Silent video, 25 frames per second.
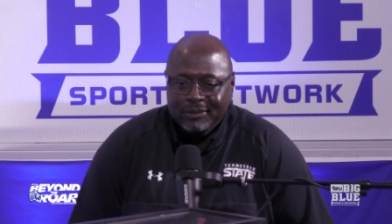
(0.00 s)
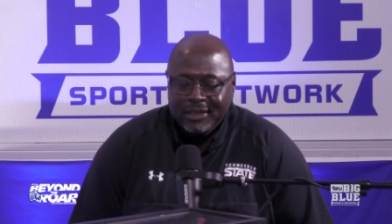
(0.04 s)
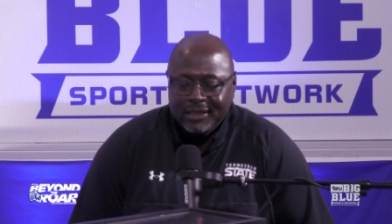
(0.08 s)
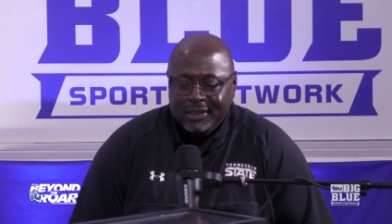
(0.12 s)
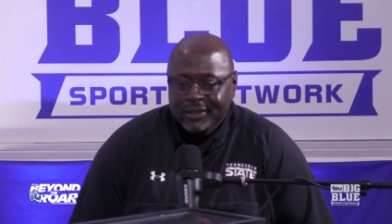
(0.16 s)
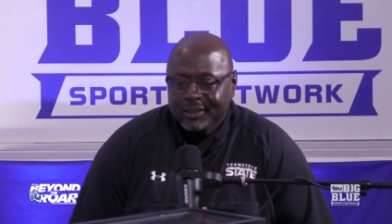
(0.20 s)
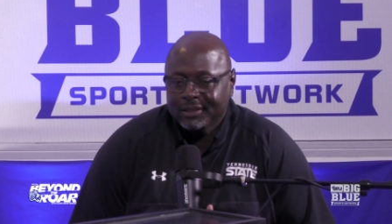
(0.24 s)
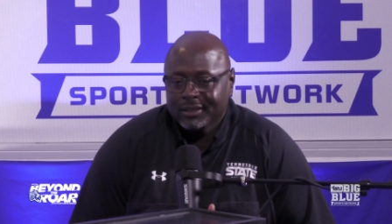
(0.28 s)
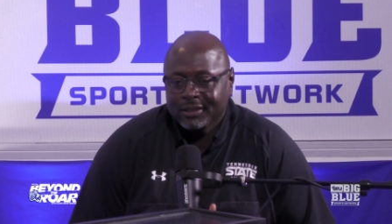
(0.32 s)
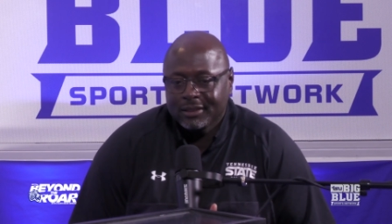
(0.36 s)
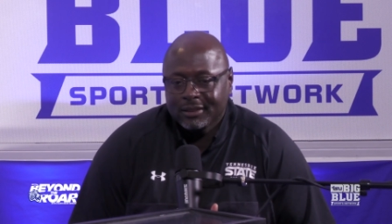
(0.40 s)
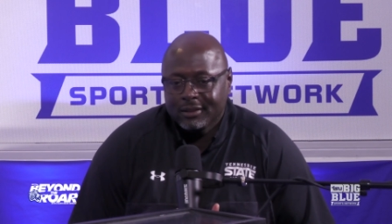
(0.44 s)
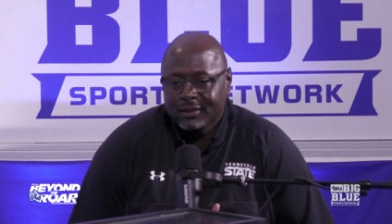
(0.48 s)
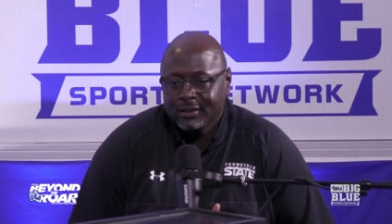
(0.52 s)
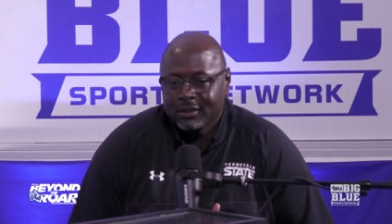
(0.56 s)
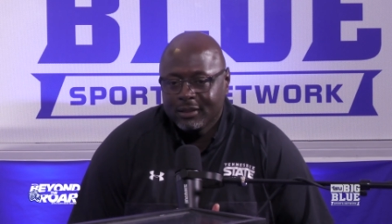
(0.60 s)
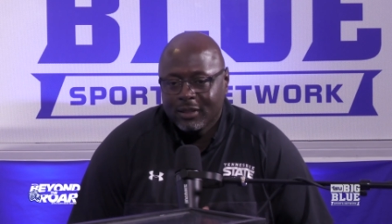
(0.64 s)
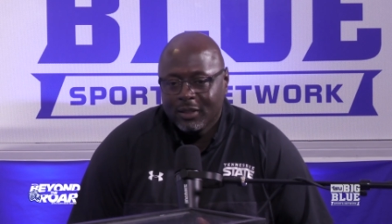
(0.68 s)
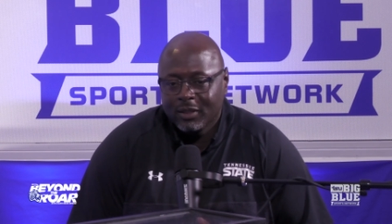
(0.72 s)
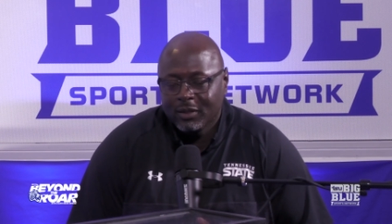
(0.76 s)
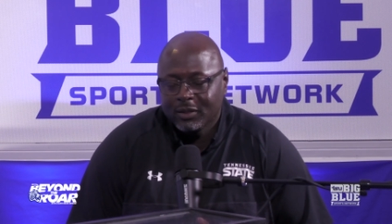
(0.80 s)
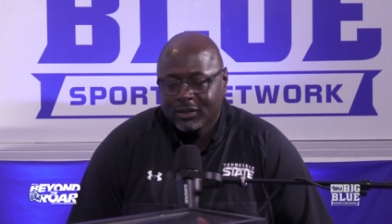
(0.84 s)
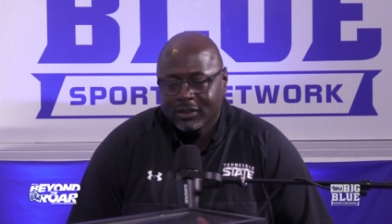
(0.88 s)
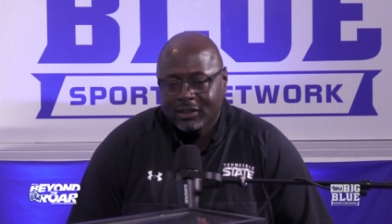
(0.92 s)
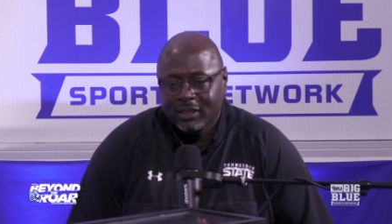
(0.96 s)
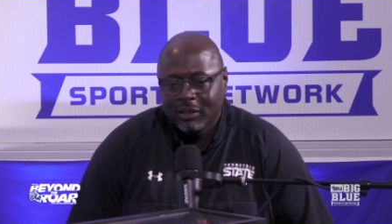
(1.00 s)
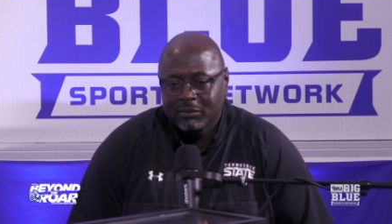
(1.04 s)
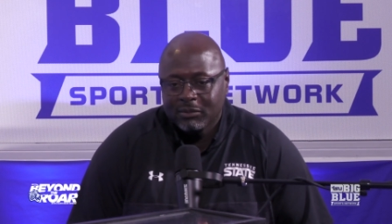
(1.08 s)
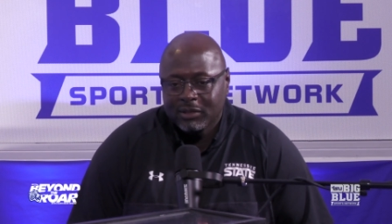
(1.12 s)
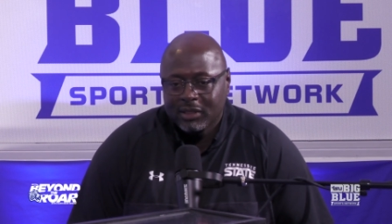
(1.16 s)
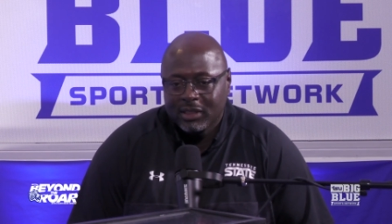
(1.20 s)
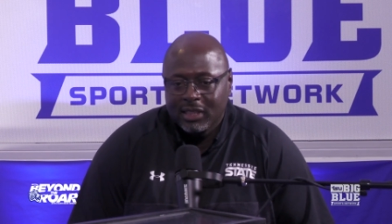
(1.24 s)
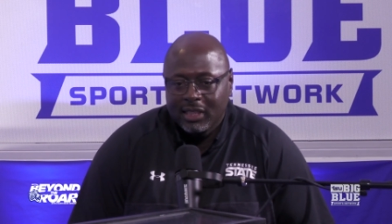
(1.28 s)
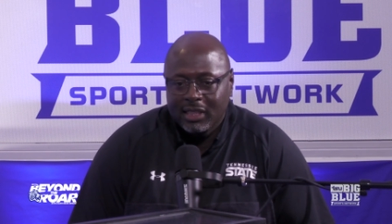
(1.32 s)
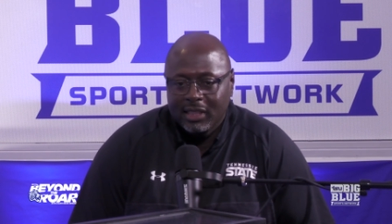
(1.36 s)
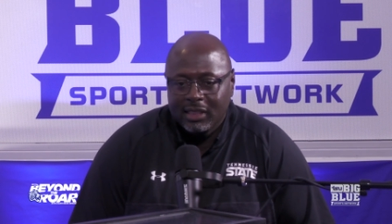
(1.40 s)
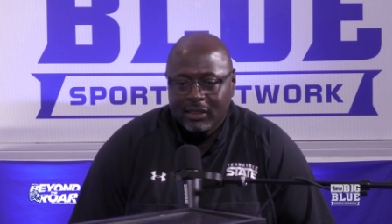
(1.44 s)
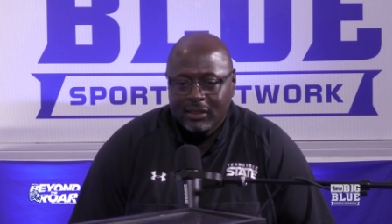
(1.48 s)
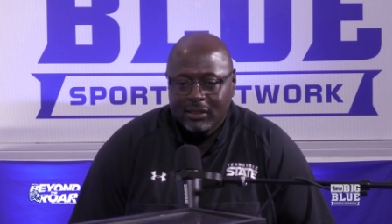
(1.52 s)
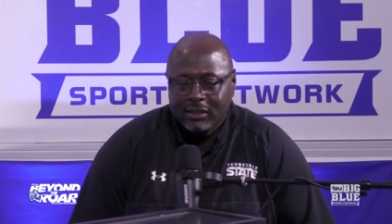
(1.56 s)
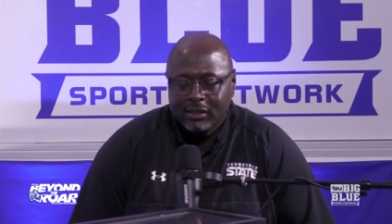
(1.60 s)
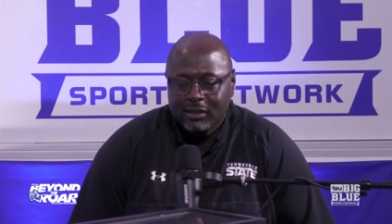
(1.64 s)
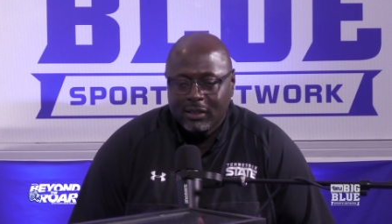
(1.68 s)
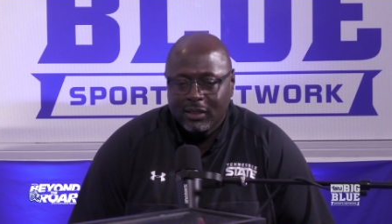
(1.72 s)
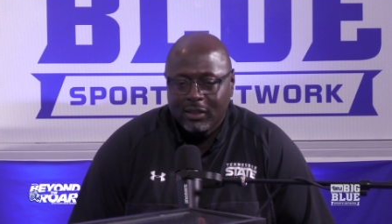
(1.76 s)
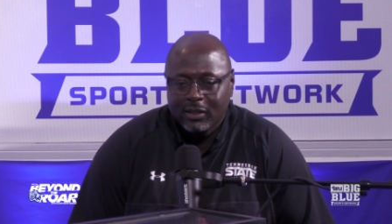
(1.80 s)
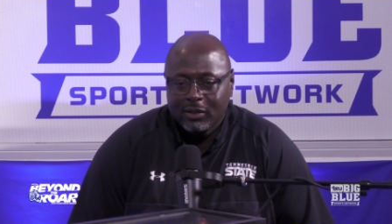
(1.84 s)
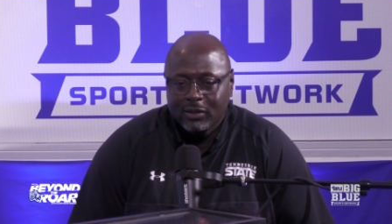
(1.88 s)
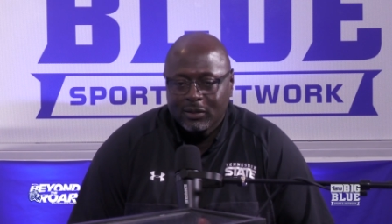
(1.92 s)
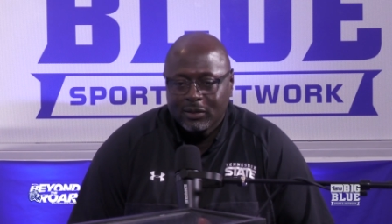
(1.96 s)
cause you know it's something that you
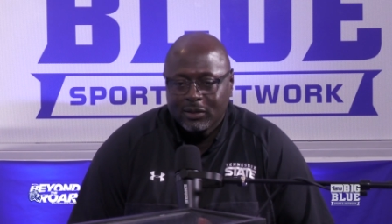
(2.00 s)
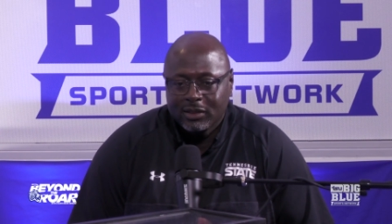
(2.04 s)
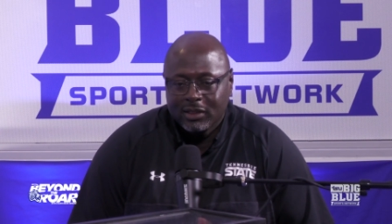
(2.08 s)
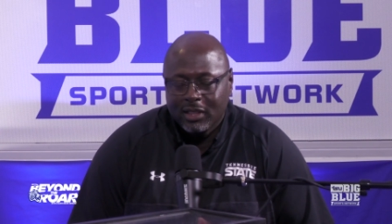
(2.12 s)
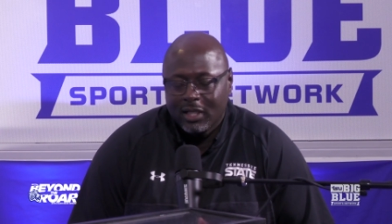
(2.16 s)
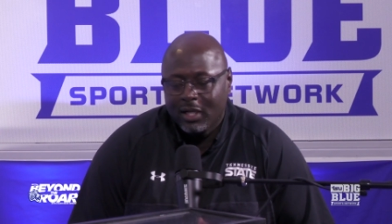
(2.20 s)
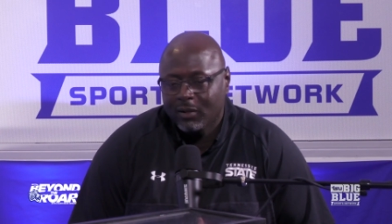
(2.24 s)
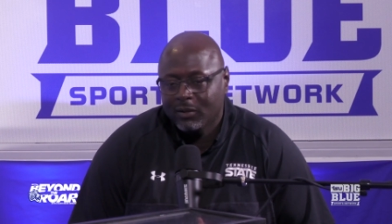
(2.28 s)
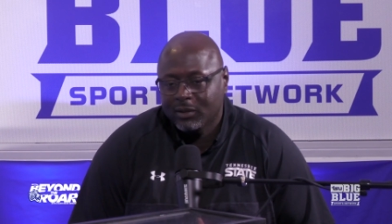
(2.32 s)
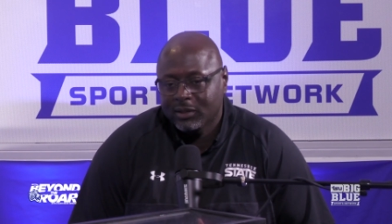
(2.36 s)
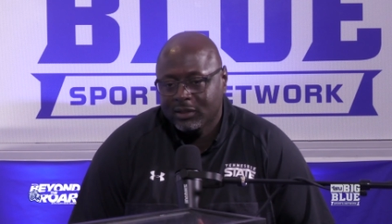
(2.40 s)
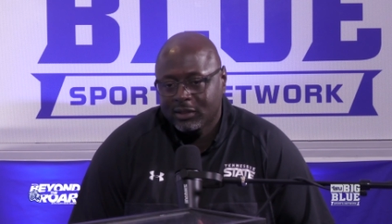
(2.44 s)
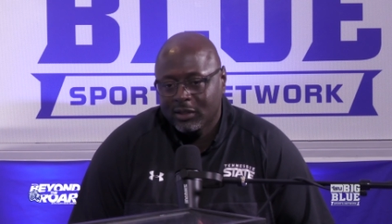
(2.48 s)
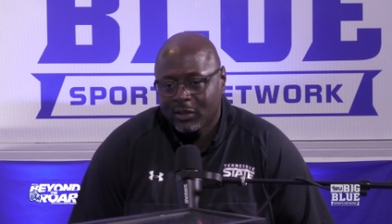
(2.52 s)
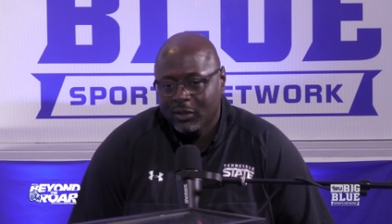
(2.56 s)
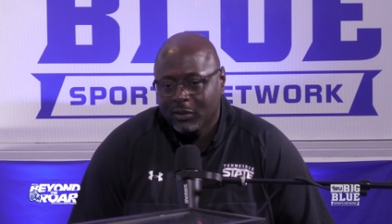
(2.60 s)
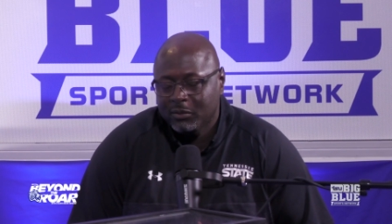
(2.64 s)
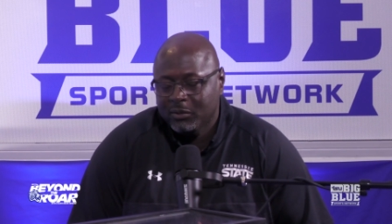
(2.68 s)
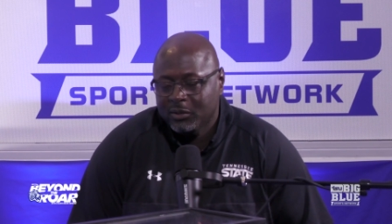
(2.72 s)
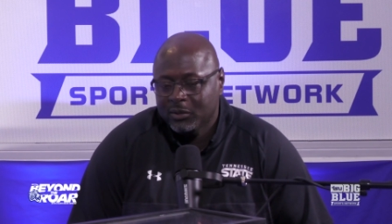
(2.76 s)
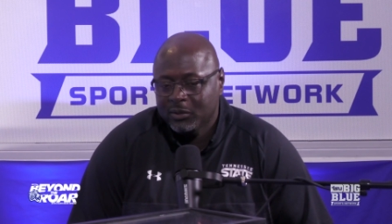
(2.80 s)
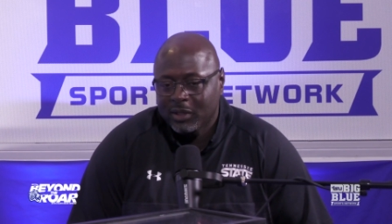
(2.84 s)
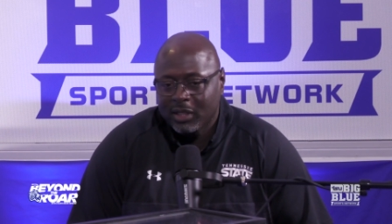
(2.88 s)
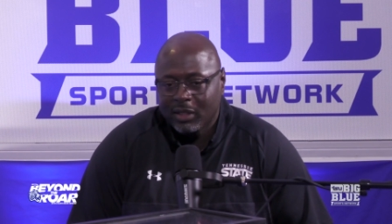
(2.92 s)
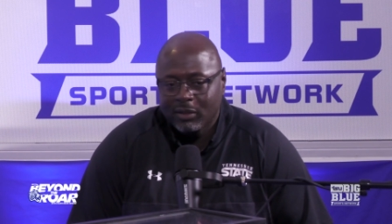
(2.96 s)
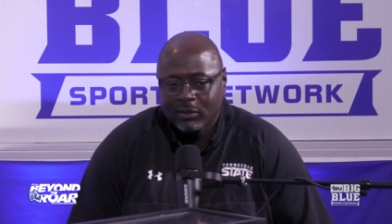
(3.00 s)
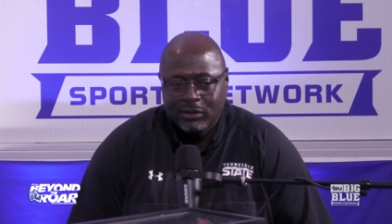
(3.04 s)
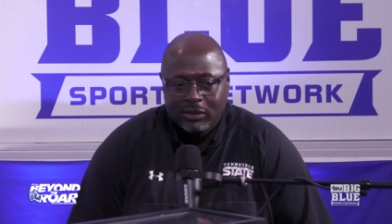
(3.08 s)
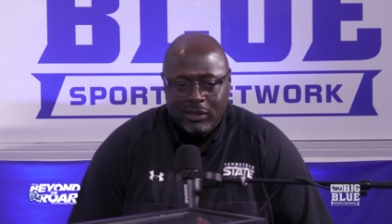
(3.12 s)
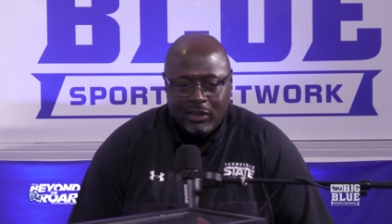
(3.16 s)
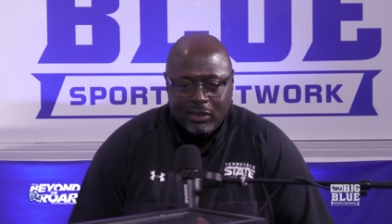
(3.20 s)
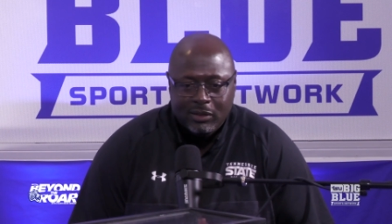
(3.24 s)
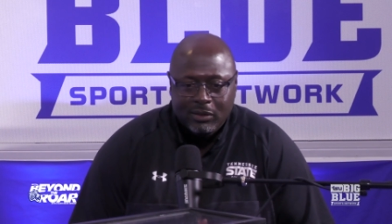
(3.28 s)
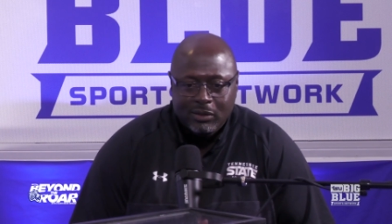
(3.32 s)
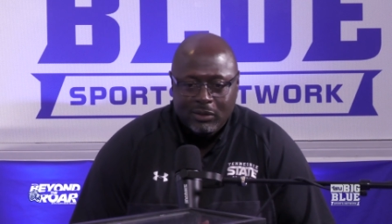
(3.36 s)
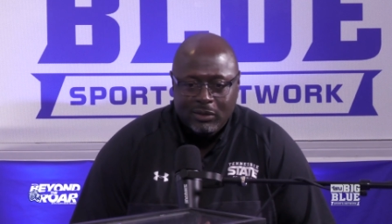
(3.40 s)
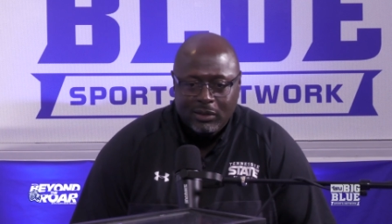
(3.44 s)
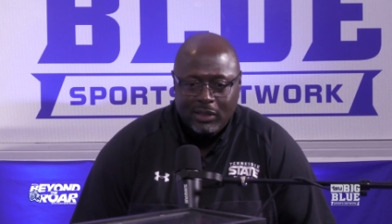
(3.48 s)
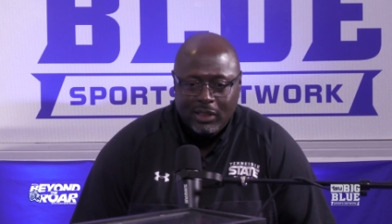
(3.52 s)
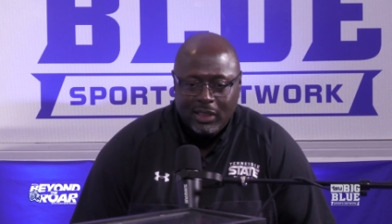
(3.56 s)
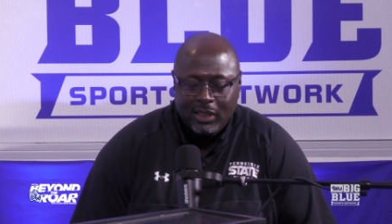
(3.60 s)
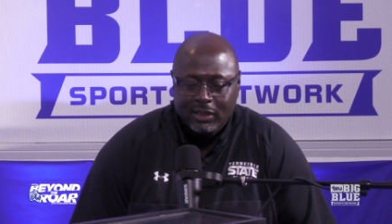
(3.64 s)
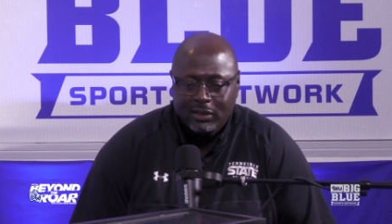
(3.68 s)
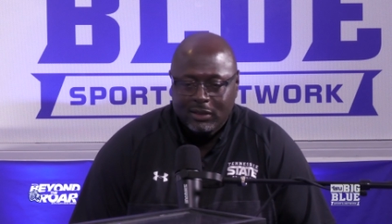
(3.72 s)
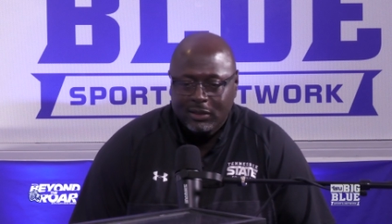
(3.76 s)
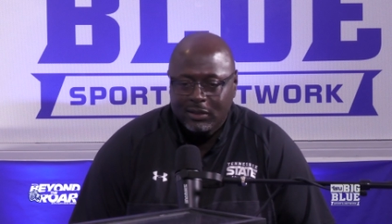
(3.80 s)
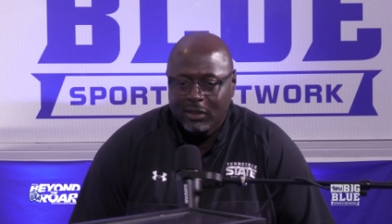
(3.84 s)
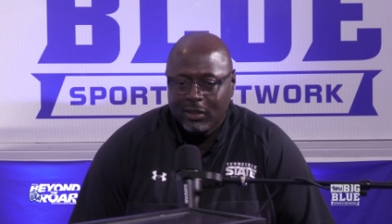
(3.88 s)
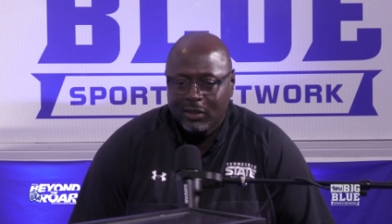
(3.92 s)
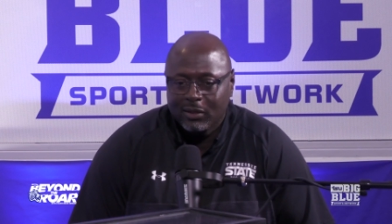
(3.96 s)
know she always told me when I was little
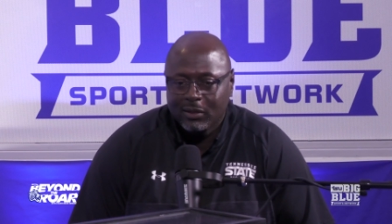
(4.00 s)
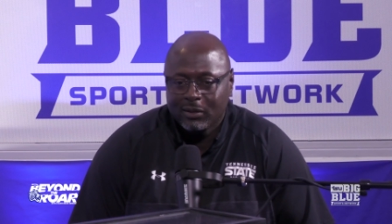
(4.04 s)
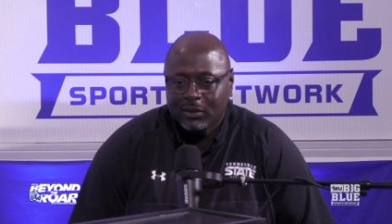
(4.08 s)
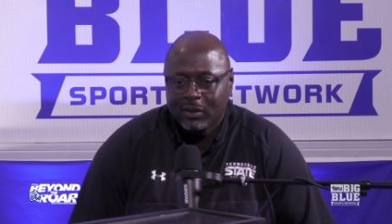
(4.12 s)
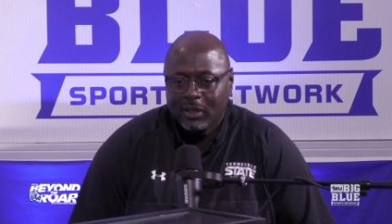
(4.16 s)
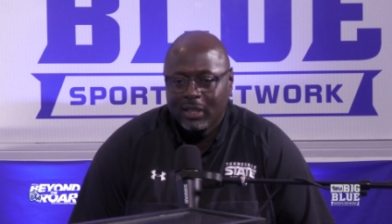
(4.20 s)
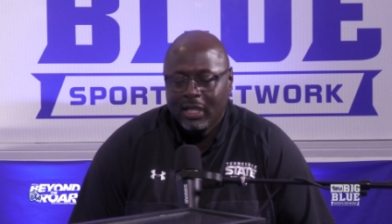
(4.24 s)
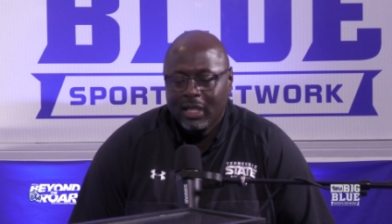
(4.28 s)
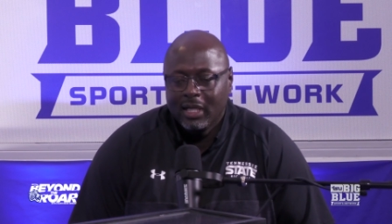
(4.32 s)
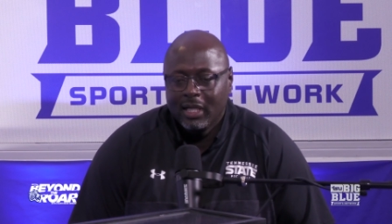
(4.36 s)
that you know